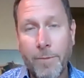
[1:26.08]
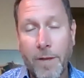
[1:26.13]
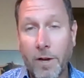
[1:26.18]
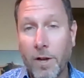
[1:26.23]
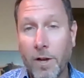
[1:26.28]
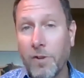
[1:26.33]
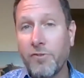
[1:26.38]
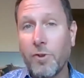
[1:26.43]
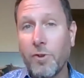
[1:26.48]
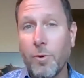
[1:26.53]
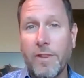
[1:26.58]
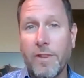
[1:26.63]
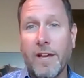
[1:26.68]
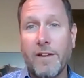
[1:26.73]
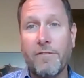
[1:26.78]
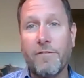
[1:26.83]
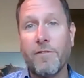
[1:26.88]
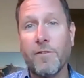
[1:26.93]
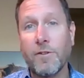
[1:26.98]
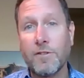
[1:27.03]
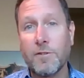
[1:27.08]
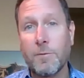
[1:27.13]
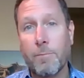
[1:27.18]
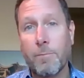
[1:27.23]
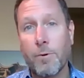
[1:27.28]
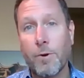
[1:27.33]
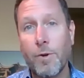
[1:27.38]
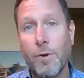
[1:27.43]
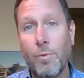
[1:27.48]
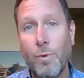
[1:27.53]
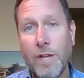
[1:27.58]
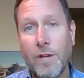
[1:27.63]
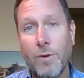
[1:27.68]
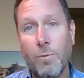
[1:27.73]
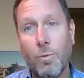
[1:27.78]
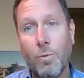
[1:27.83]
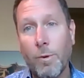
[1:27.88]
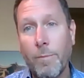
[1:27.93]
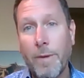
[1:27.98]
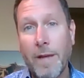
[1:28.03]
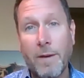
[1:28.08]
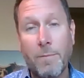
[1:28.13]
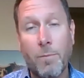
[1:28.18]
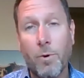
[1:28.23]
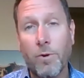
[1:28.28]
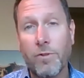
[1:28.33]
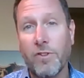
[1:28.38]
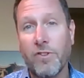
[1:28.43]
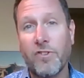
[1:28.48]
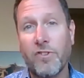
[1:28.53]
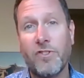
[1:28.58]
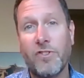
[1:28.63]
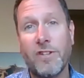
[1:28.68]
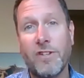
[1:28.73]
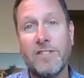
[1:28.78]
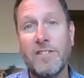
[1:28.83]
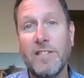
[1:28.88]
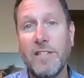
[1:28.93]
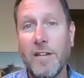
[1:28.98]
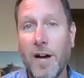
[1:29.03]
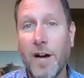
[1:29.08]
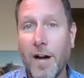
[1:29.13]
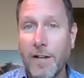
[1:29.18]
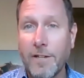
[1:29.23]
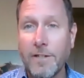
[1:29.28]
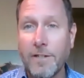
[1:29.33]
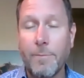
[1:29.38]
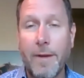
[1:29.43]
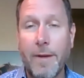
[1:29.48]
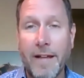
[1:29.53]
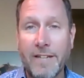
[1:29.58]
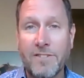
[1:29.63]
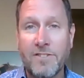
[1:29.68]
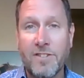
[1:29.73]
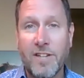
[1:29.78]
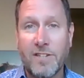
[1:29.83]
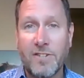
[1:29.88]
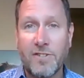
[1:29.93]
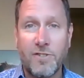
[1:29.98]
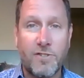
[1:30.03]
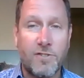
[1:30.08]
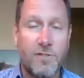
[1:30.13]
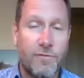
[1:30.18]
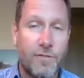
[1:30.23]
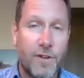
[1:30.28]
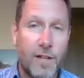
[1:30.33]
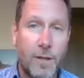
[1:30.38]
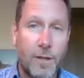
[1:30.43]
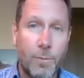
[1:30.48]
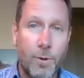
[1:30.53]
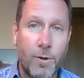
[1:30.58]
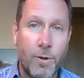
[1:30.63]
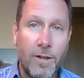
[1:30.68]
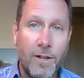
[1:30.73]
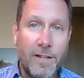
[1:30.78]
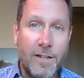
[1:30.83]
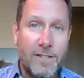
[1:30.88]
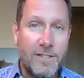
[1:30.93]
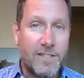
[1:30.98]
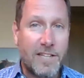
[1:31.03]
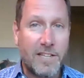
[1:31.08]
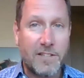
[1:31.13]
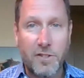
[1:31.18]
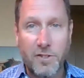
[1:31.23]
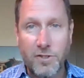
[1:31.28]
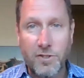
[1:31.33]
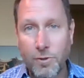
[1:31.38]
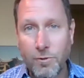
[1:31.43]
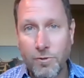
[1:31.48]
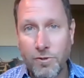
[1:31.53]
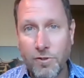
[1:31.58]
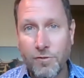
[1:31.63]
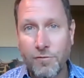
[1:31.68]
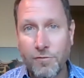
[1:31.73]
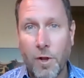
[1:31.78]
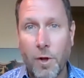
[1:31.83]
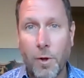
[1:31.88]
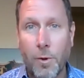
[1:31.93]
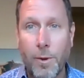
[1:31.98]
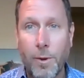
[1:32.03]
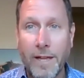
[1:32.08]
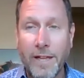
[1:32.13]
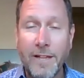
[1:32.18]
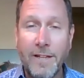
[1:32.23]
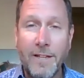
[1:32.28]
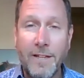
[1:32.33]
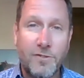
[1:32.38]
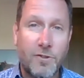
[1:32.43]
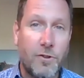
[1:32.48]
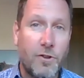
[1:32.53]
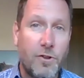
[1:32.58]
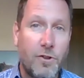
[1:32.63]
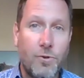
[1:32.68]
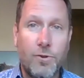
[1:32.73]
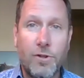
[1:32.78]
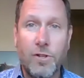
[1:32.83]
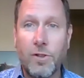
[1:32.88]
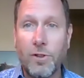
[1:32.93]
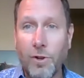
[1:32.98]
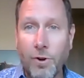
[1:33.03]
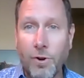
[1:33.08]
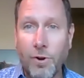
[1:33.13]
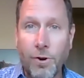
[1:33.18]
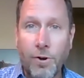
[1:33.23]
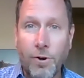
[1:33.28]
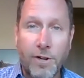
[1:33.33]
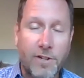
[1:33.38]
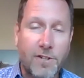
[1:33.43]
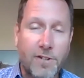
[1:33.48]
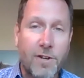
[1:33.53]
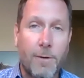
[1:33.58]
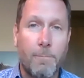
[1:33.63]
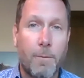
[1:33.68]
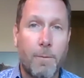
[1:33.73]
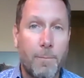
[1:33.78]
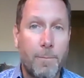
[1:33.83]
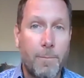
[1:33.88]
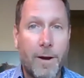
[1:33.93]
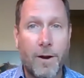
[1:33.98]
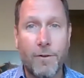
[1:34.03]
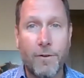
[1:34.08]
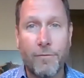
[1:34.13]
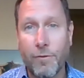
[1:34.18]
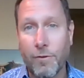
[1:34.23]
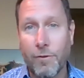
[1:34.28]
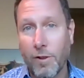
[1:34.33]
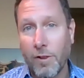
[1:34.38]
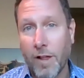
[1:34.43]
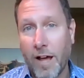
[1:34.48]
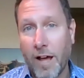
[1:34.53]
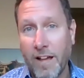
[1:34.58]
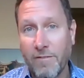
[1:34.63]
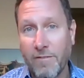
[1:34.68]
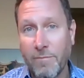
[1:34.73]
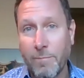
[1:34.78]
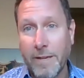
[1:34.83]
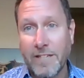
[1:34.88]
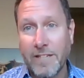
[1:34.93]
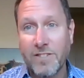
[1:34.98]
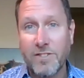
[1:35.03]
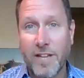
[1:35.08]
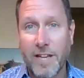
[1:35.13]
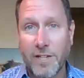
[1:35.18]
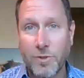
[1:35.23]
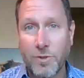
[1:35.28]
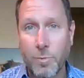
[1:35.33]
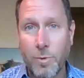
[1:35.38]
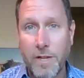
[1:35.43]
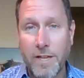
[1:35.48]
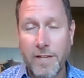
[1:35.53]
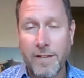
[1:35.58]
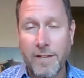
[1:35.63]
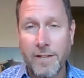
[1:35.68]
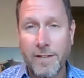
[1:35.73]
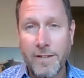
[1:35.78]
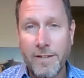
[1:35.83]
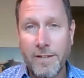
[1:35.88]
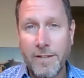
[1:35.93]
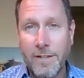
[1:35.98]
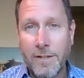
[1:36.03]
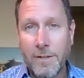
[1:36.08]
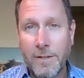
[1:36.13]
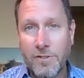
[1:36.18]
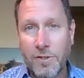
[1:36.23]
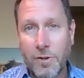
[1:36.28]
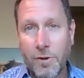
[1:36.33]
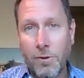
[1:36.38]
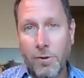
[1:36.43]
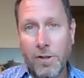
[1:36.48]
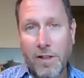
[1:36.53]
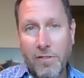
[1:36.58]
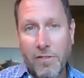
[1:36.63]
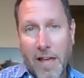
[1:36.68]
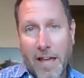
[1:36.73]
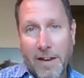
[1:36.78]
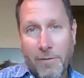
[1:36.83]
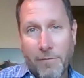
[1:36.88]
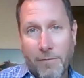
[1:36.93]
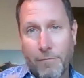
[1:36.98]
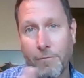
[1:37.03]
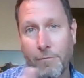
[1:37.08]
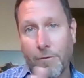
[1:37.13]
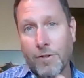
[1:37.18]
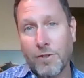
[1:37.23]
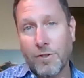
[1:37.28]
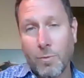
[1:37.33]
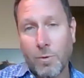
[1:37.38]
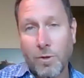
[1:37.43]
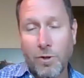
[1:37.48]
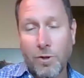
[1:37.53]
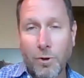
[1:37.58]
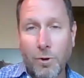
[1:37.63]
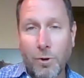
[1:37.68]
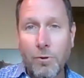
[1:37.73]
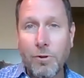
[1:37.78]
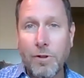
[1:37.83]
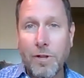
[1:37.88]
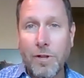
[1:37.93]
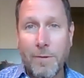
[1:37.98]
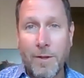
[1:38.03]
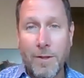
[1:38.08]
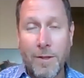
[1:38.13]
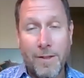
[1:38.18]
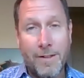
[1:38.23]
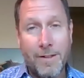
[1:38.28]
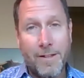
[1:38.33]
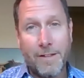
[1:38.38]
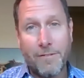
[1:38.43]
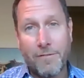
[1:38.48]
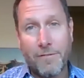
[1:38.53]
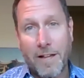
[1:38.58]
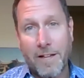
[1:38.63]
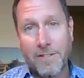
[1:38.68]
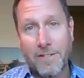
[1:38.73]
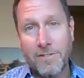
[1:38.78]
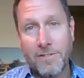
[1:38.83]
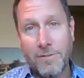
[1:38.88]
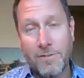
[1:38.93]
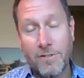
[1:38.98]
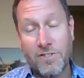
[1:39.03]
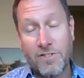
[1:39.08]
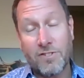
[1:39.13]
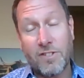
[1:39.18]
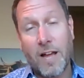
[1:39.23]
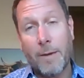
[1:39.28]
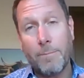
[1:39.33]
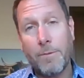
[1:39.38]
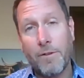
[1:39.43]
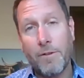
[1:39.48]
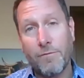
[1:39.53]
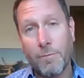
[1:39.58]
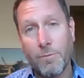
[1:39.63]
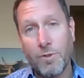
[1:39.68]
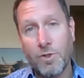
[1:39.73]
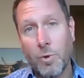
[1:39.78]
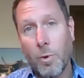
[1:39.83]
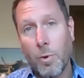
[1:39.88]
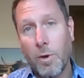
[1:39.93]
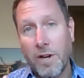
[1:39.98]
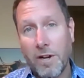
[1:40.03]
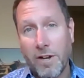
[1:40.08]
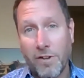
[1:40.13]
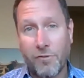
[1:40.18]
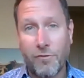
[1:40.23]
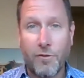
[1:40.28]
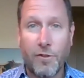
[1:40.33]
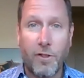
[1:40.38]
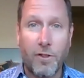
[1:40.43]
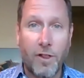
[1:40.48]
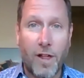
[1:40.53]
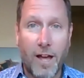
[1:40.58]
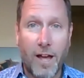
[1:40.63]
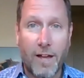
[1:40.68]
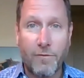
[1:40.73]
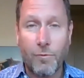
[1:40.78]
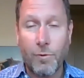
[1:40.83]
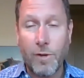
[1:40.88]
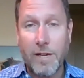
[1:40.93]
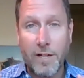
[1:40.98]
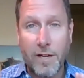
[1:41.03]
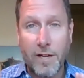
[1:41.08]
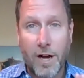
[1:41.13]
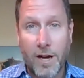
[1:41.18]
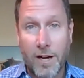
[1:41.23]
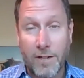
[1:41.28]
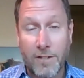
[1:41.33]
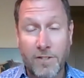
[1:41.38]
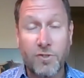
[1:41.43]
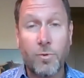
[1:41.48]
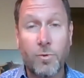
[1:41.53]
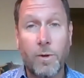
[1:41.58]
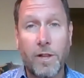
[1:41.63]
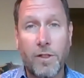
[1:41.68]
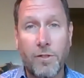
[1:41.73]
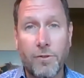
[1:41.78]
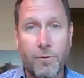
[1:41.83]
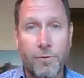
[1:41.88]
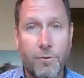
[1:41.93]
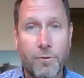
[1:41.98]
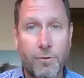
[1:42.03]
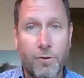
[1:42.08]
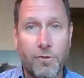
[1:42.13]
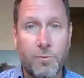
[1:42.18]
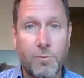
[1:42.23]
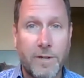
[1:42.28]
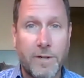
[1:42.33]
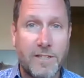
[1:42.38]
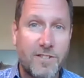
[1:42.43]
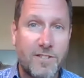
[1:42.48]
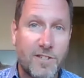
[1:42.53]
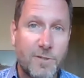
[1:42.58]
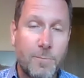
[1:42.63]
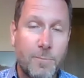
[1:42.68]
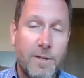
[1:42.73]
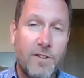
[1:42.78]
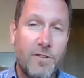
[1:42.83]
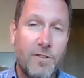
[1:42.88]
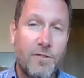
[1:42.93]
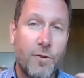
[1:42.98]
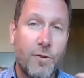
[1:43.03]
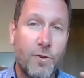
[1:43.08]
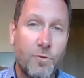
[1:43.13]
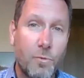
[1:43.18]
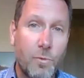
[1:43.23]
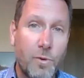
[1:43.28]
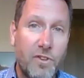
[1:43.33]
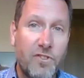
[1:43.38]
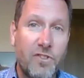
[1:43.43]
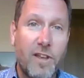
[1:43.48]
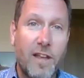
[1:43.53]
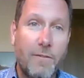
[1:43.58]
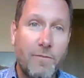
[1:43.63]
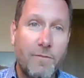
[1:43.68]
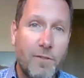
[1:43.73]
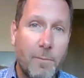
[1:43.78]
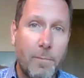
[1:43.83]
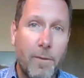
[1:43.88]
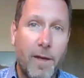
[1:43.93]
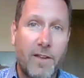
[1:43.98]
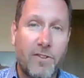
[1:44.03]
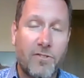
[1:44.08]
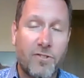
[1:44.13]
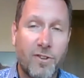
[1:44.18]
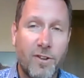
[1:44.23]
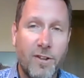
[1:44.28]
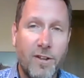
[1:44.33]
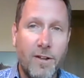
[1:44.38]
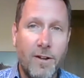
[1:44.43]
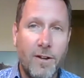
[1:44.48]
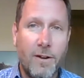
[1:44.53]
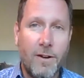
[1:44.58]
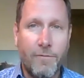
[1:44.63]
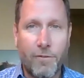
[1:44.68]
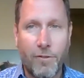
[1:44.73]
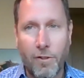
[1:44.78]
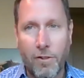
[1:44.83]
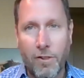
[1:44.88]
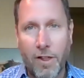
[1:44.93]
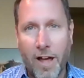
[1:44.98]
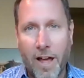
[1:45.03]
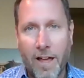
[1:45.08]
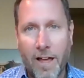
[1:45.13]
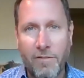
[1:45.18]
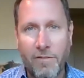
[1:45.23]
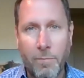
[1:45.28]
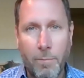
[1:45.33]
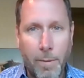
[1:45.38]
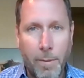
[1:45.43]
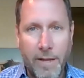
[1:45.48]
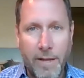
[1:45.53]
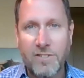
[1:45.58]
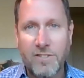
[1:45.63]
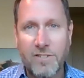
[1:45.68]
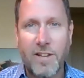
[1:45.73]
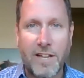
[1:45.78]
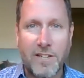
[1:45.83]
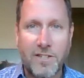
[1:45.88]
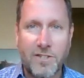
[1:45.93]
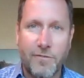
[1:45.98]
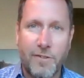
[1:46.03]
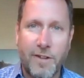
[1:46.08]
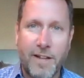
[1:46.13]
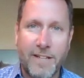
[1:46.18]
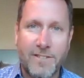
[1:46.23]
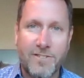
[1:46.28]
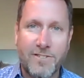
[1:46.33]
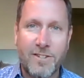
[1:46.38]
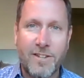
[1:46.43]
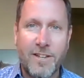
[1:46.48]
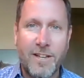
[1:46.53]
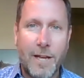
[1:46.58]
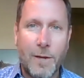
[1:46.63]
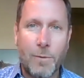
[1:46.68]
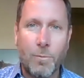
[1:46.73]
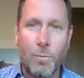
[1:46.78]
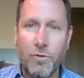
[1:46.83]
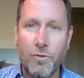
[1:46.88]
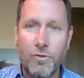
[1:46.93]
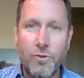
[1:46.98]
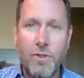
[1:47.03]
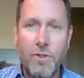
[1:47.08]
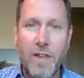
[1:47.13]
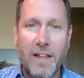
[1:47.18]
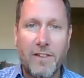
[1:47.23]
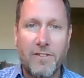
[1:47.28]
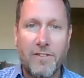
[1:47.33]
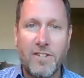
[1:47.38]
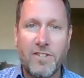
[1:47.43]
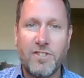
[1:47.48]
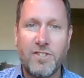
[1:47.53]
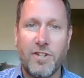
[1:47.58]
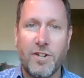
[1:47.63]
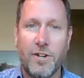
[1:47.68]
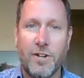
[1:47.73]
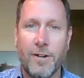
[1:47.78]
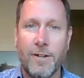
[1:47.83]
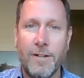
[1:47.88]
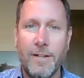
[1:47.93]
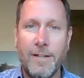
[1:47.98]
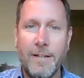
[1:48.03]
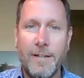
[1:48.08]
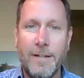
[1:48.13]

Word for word: And also in that first pre-week, we'll make more than 60 on-demand sessions available to get the juices flowing so that you can learn and come prepared for the live big stage week. So don't let that virtual early event stop you from joining us for the live week, August 23rd through the 26th, because folks, we save the best for the live big stage events, and we'll do that this year.